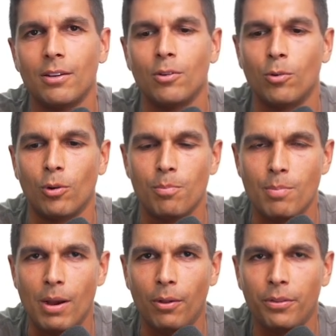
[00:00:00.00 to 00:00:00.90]
or
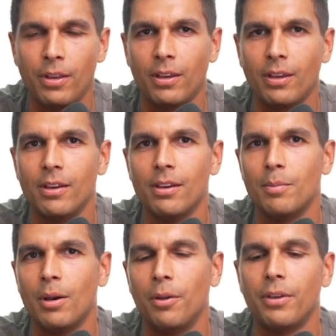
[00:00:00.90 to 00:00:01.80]
melting it,
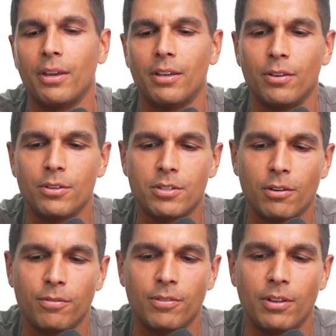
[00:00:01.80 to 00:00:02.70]
you'll start
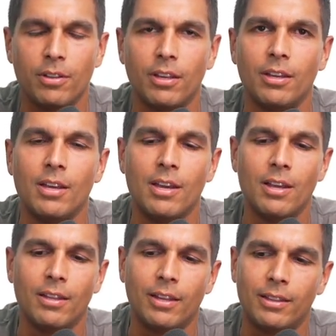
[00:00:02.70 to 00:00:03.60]
feeling
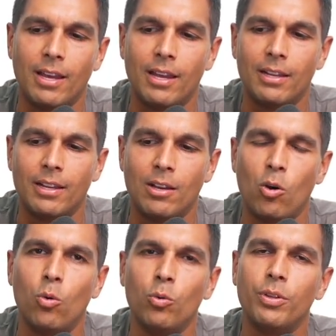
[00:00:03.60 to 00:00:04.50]
like that
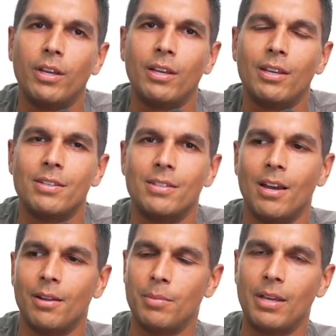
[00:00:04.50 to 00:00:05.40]
holding is
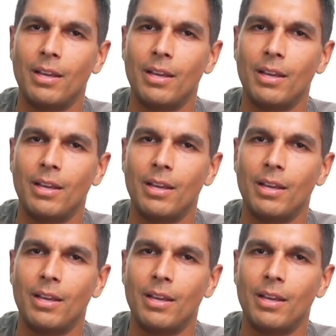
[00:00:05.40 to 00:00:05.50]
not being